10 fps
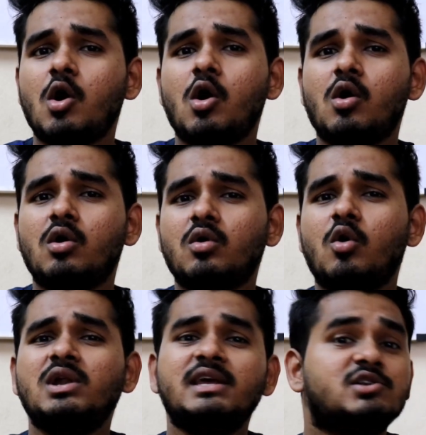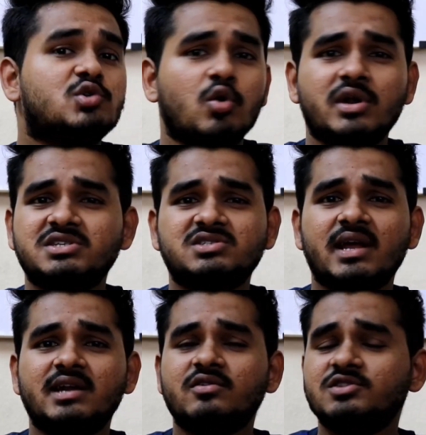or only two digits,
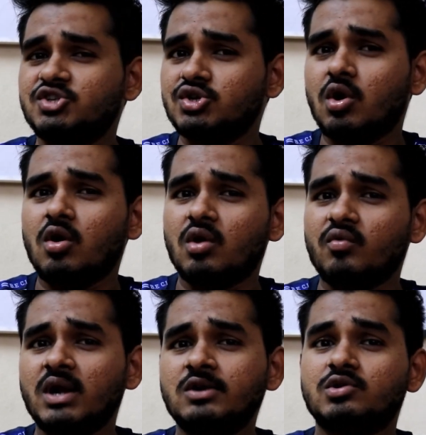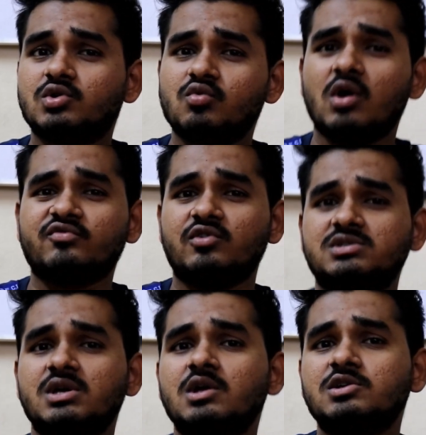right? 0 or 1 or 2 or
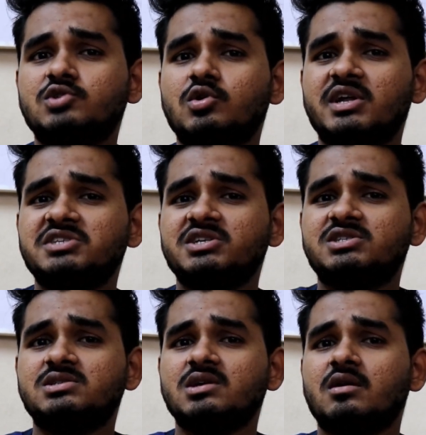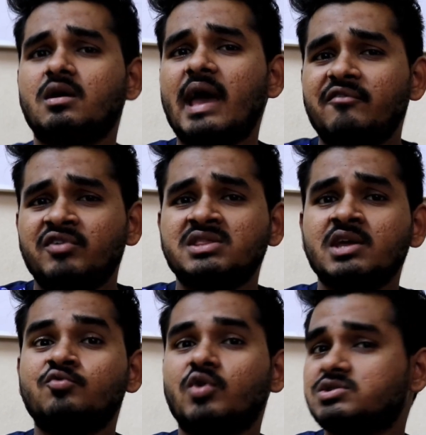false. So digits,
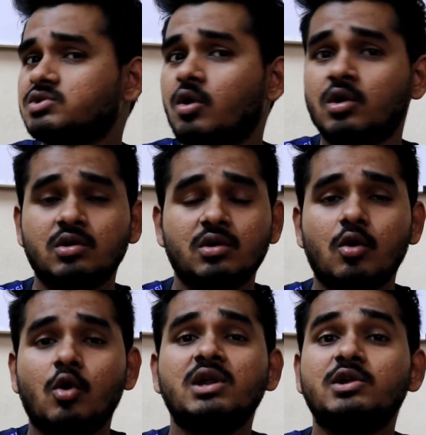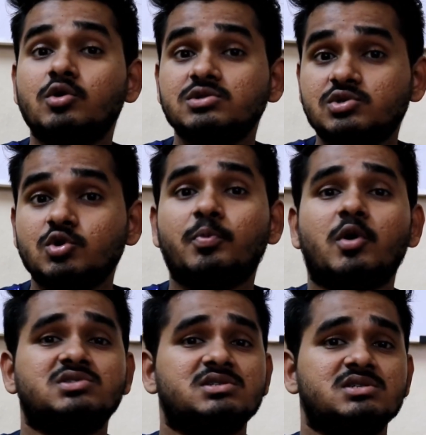everything works on only those two
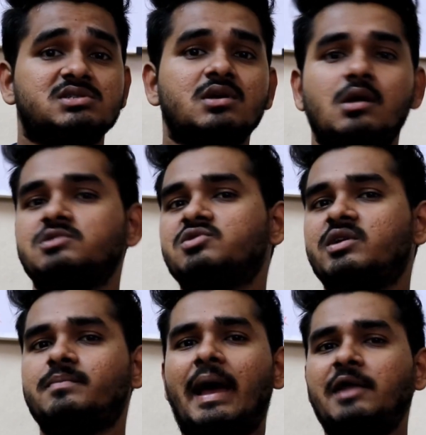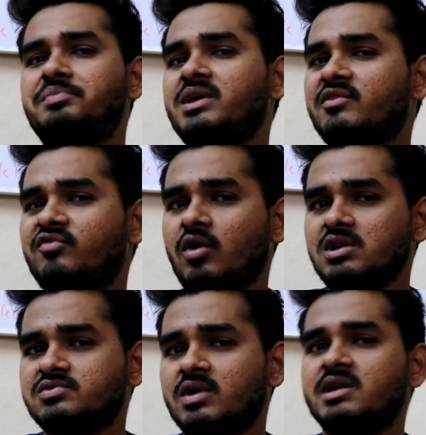processes. So it might be a
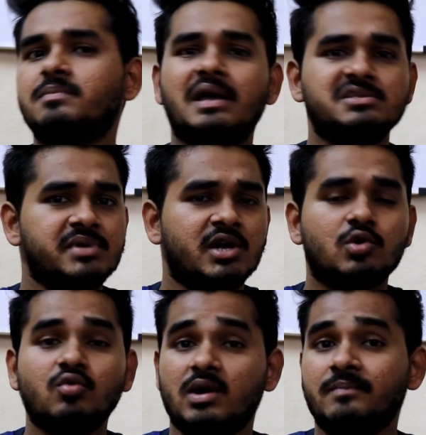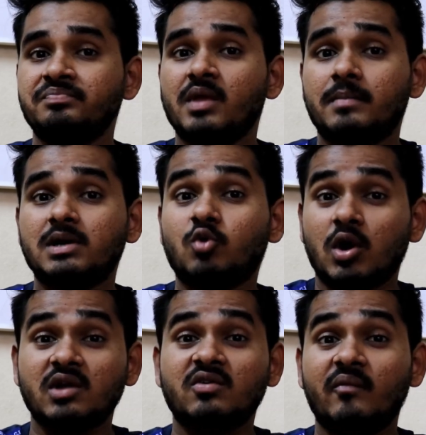false one, it might be a true one. But
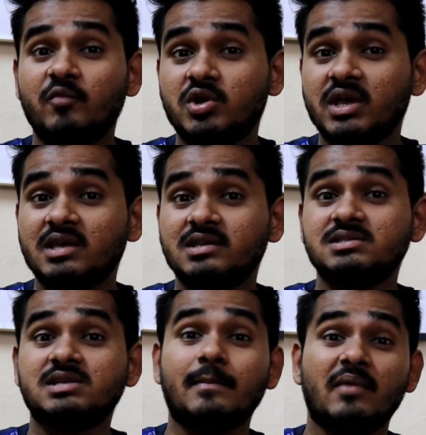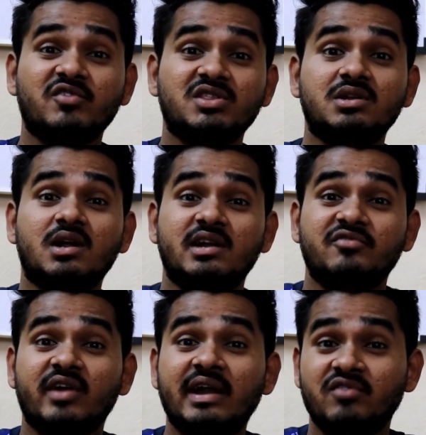quantum computing has come up with
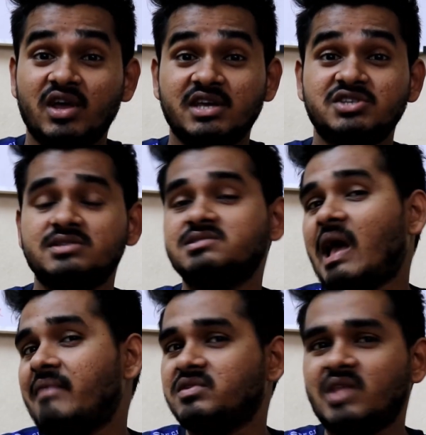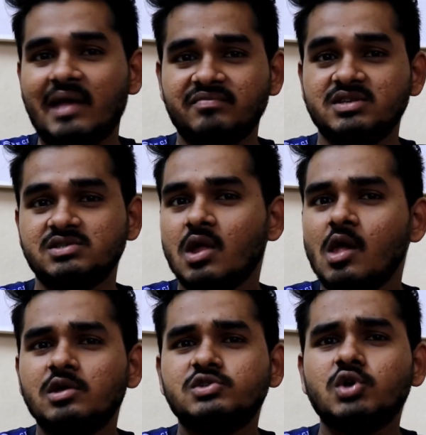different variations other than this.
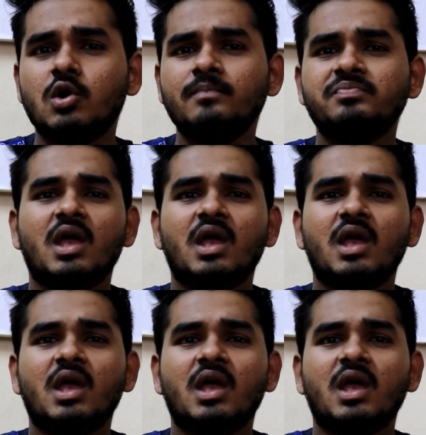So